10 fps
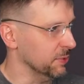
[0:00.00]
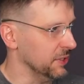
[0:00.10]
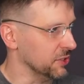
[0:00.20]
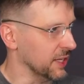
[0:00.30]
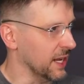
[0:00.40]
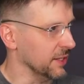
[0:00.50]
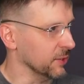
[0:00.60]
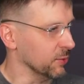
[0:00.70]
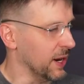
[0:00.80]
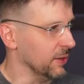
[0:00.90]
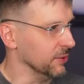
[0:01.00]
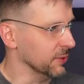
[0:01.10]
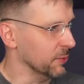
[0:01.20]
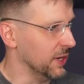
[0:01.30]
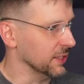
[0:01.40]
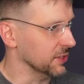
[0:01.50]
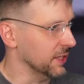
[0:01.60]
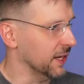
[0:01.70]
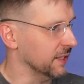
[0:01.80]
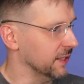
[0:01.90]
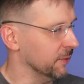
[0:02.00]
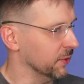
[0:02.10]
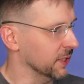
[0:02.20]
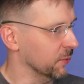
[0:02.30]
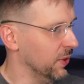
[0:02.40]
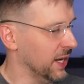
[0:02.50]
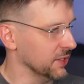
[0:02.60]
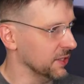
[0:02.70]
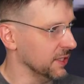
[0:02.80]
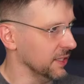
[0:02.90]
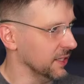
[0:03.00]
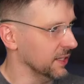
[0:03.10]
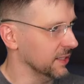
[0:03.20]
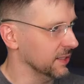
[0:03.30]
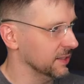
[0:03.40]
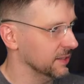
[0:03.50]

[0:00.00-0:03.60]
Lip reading: probably should have gotten the ground to watch that. And we're gonna watch the